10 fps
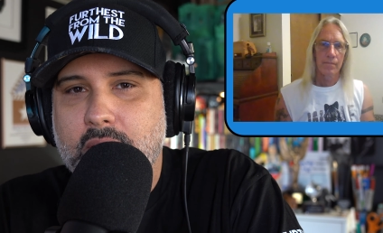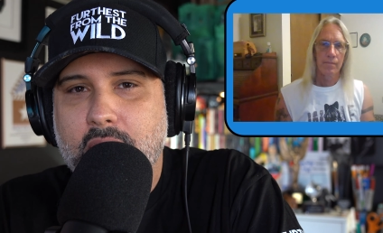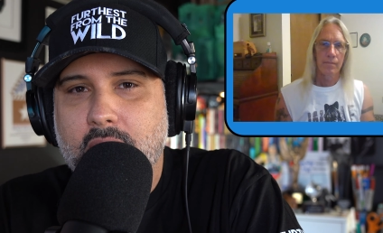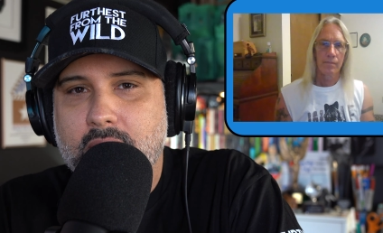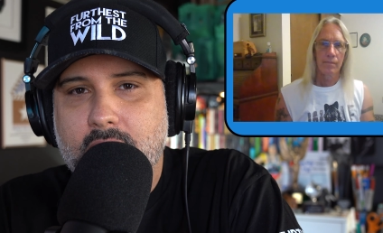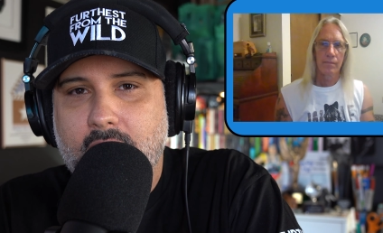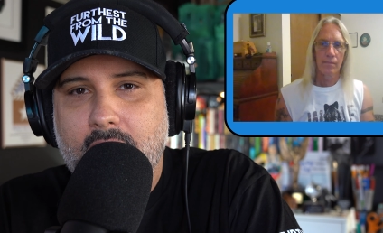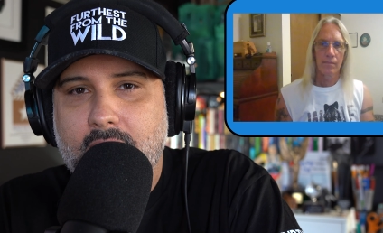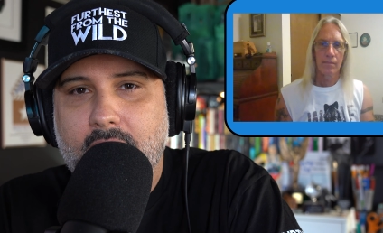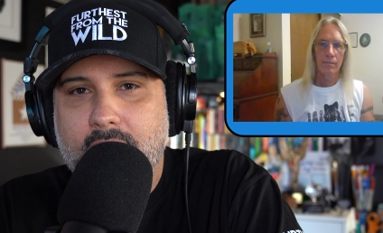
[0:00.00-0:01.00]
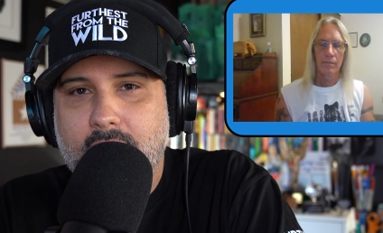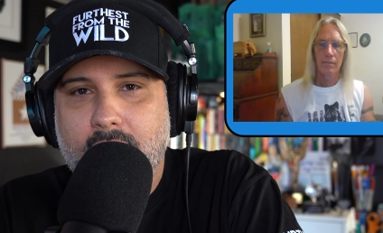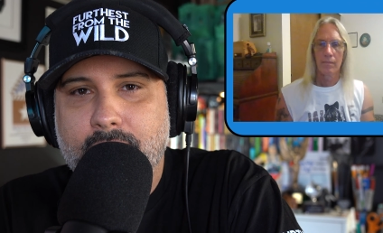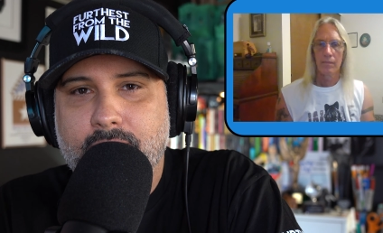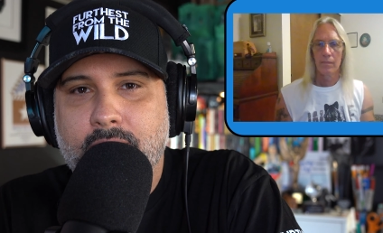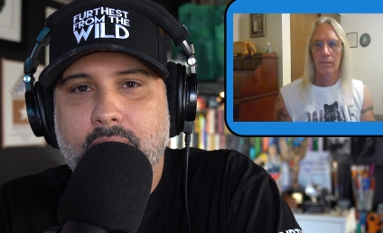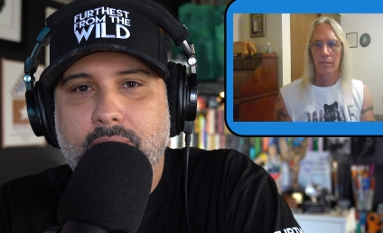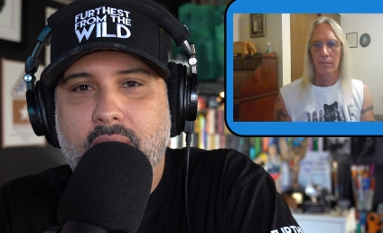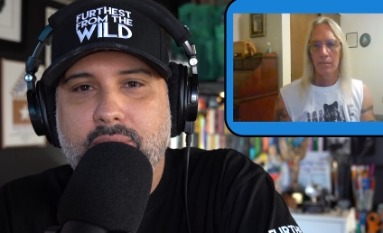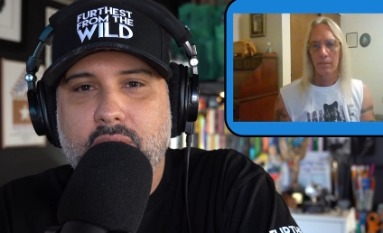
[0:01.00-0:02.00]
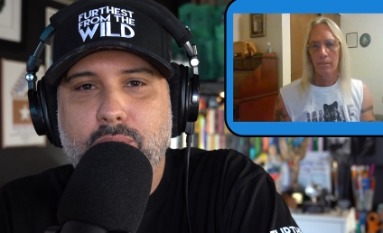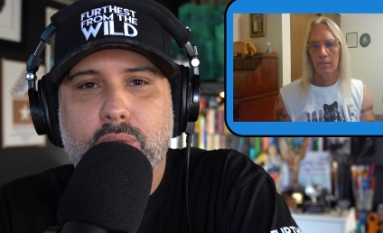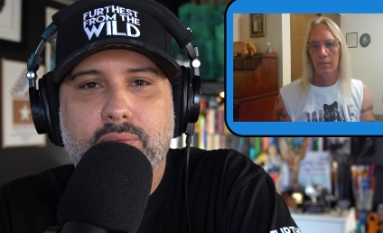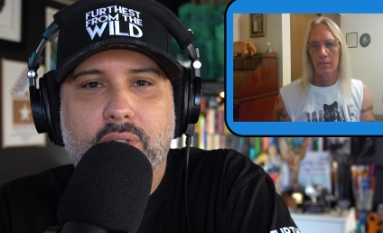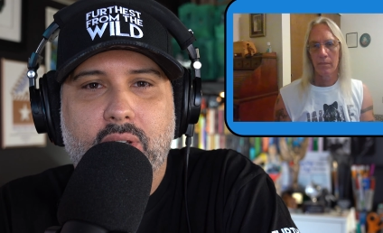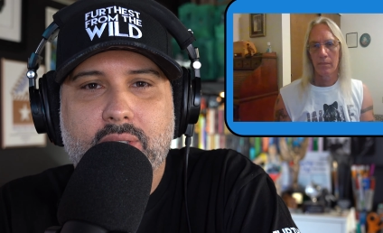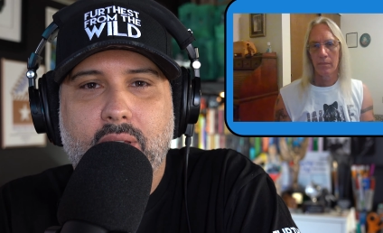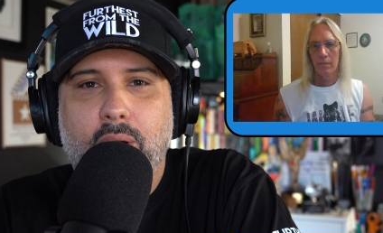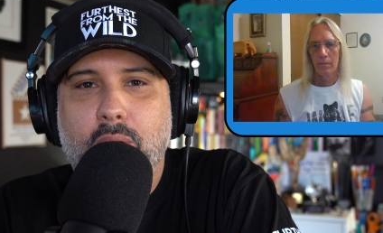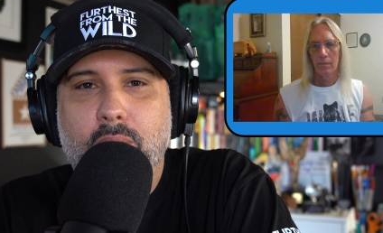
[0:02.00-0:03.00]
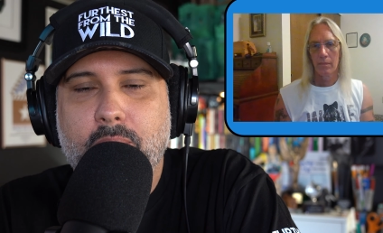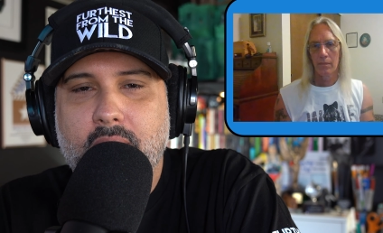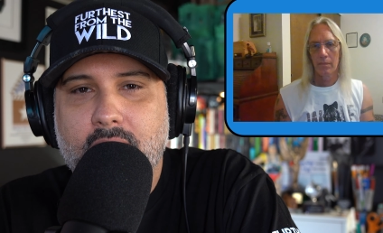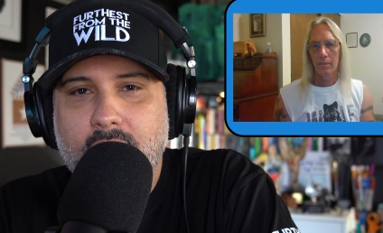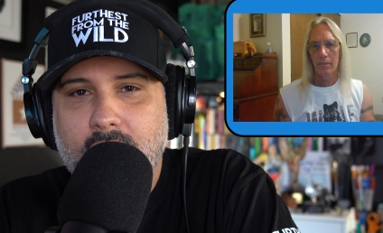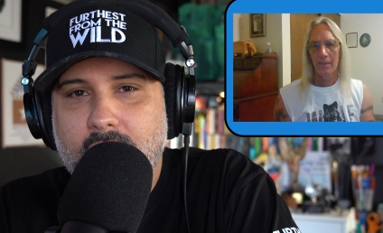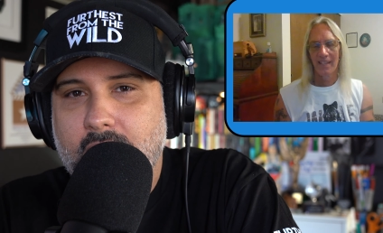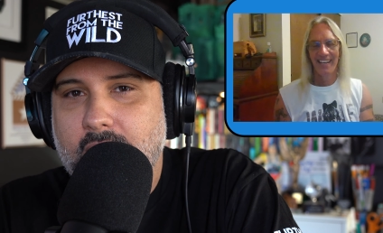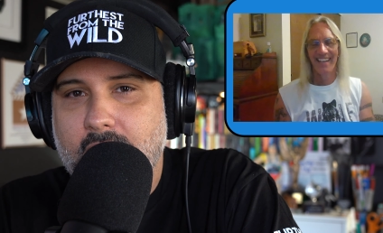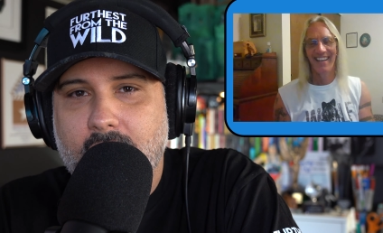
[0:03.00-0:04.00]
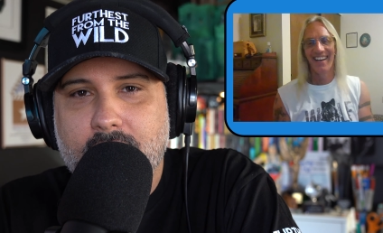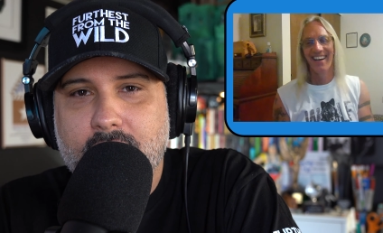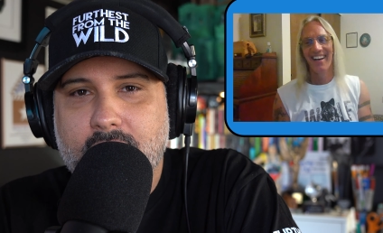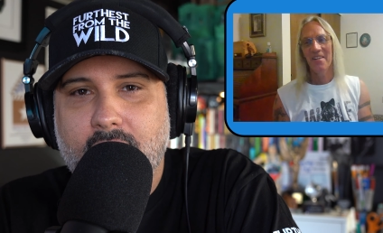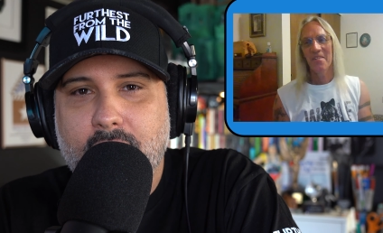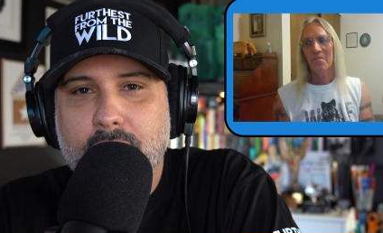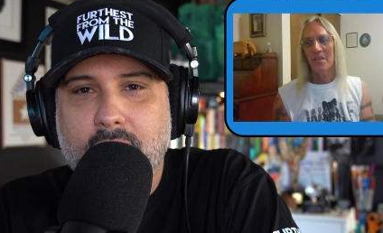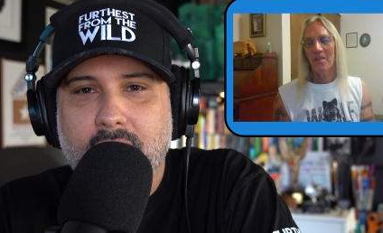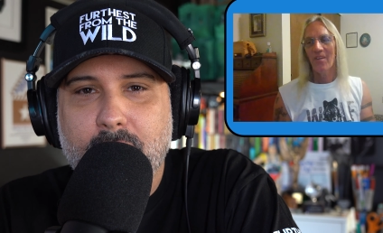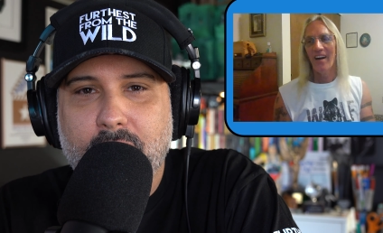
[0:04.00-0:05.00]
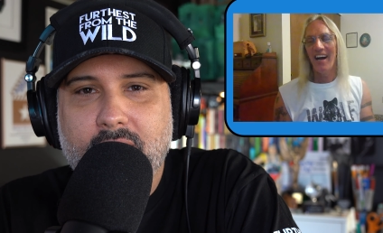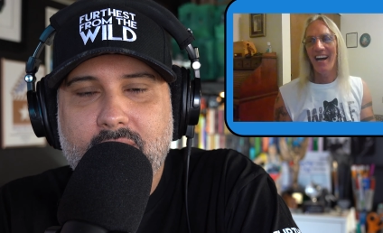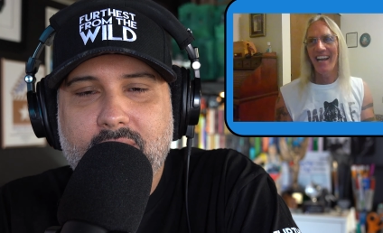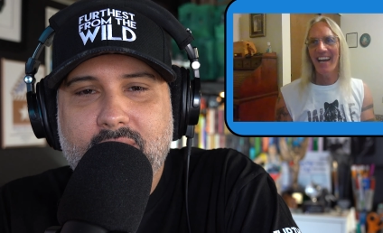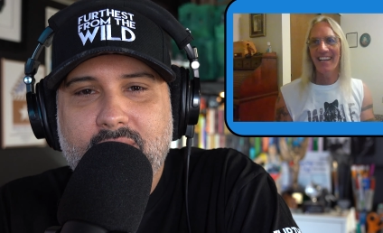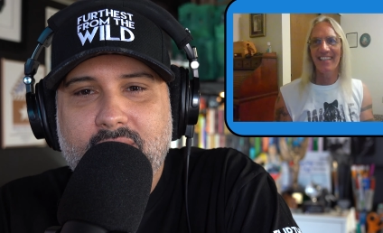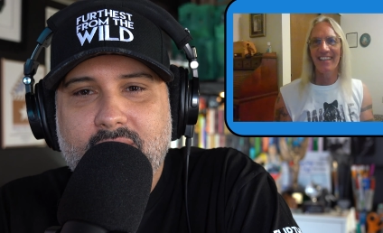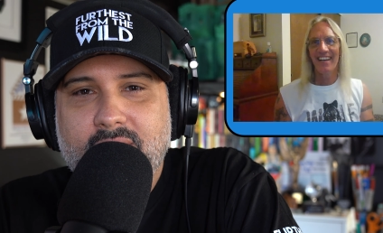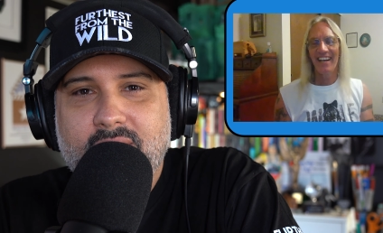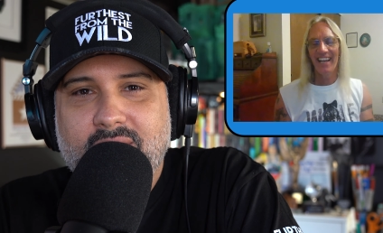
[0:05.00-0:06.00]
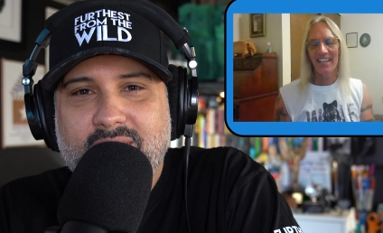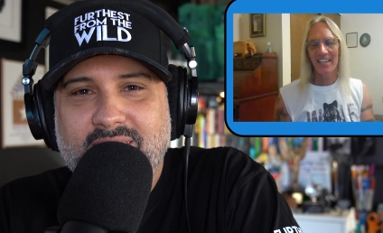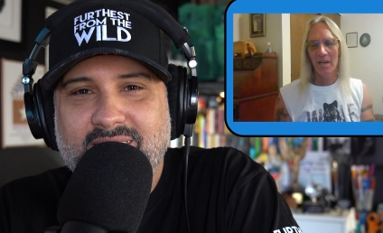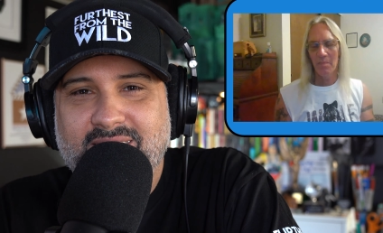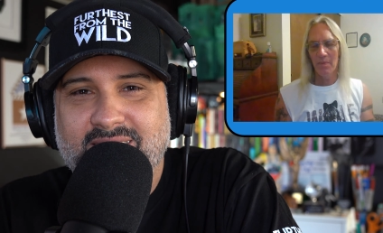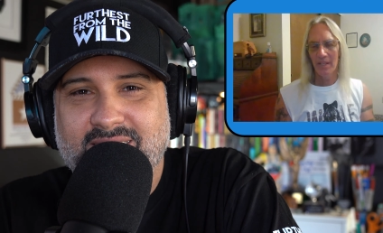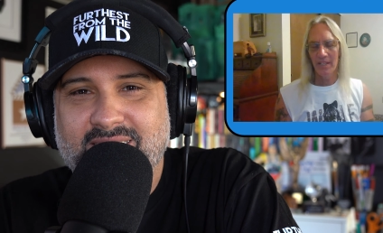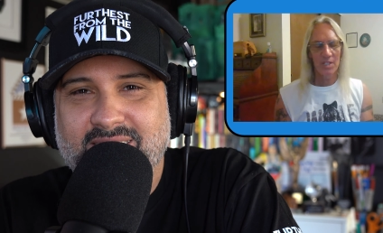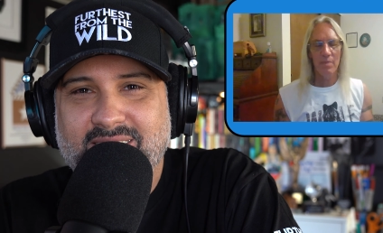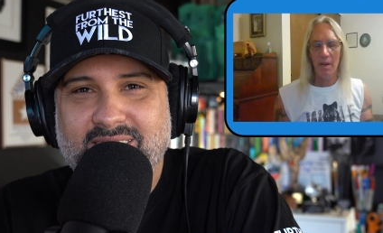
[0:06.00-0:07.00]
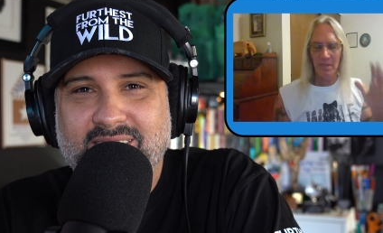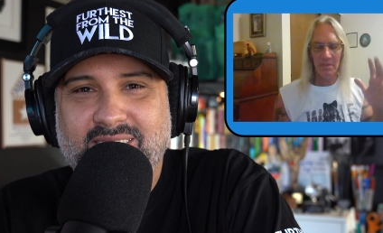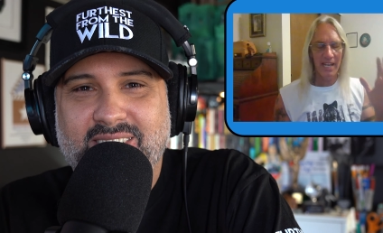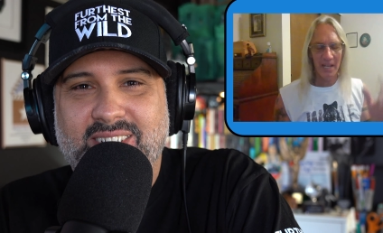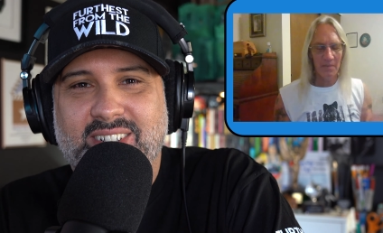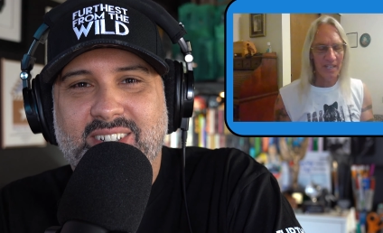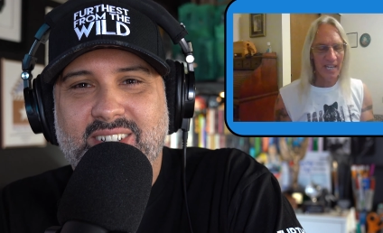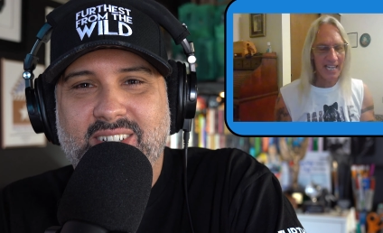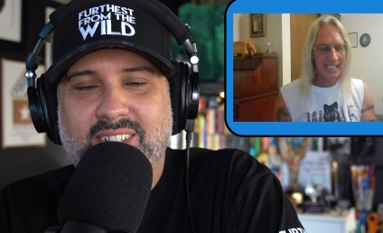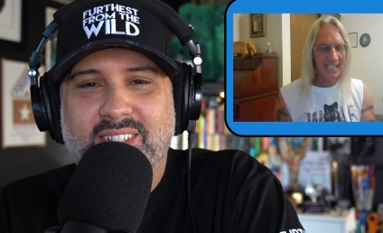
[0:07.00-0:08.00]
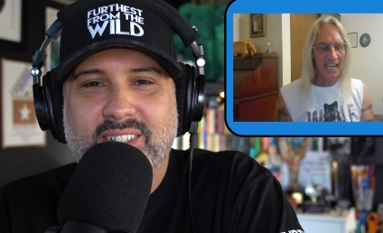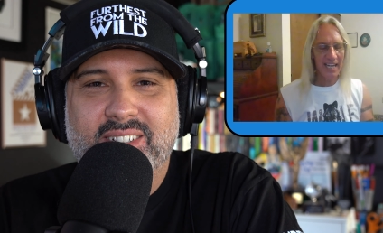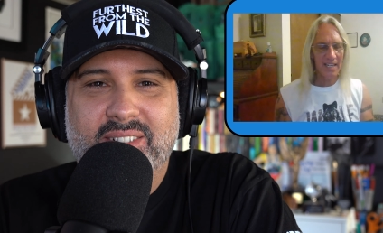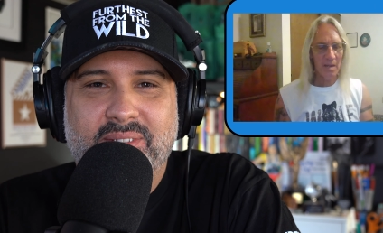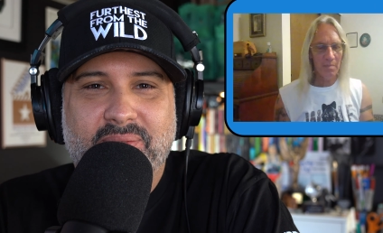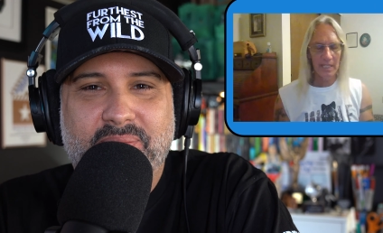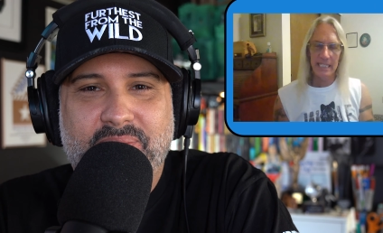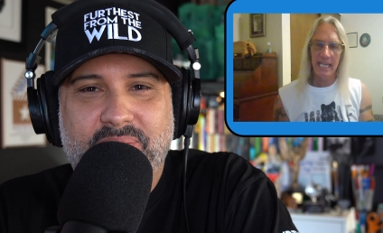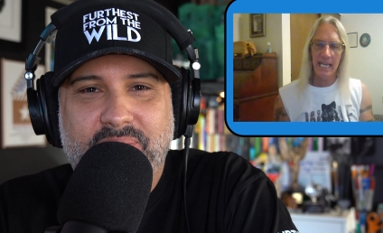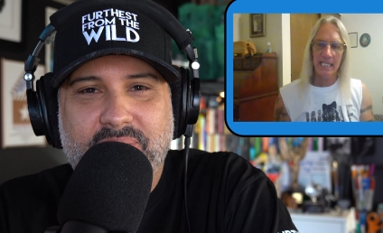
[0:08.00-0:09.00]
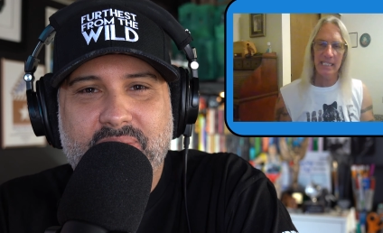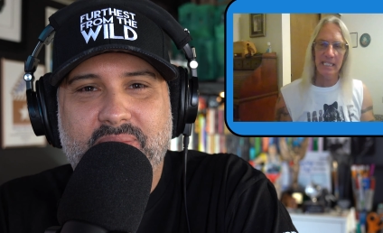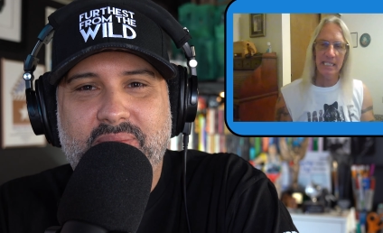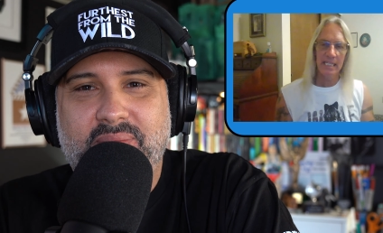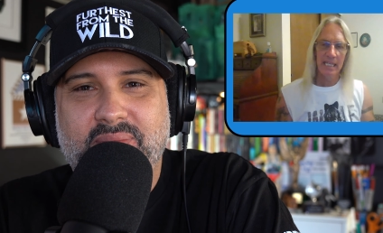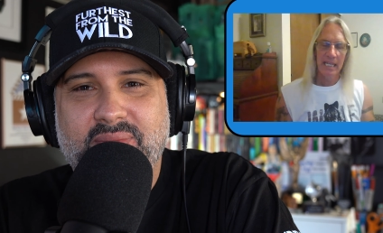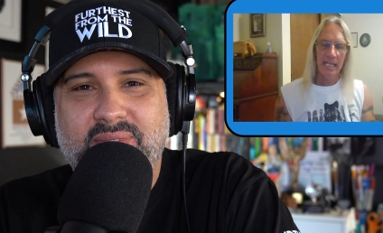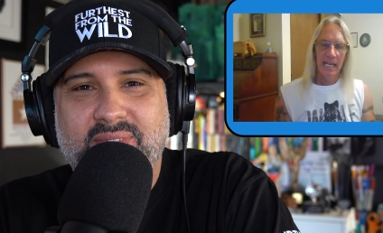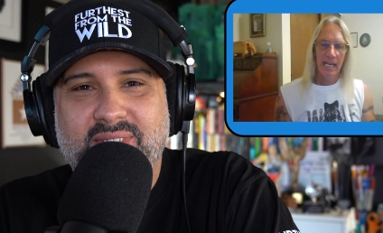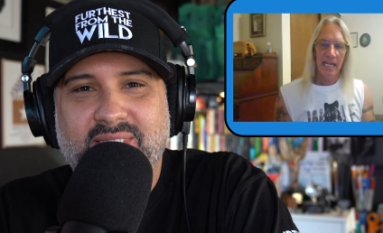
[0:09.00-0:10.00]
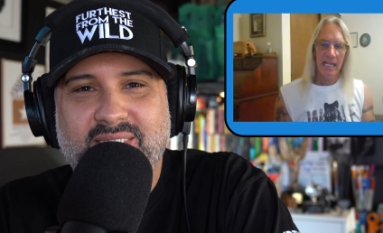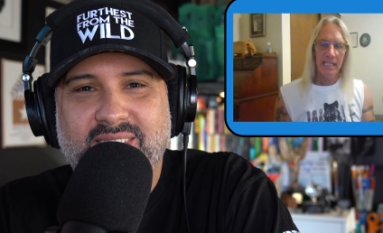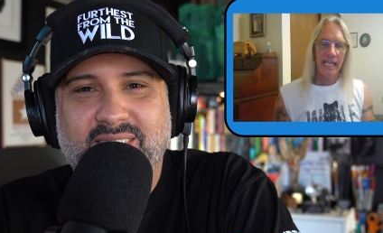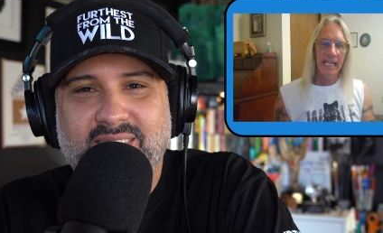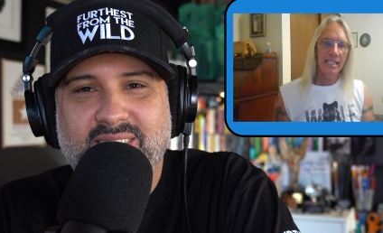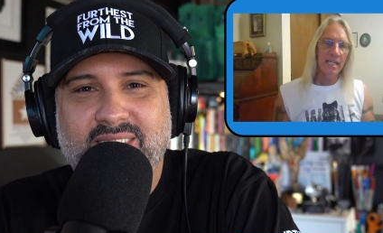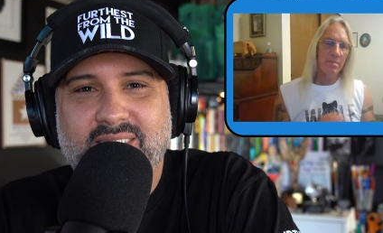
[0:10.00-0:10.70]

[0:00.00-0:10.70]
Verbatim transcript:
Speaker 1: to you and say, "Hey, Leyton, I have these wolf dogs at home and." I just can't do it anymore. Well, I
Speaker 2: had uh, I had a couple. I just popped in my head when you asked that. I had a couple in Texas. Uh, they ended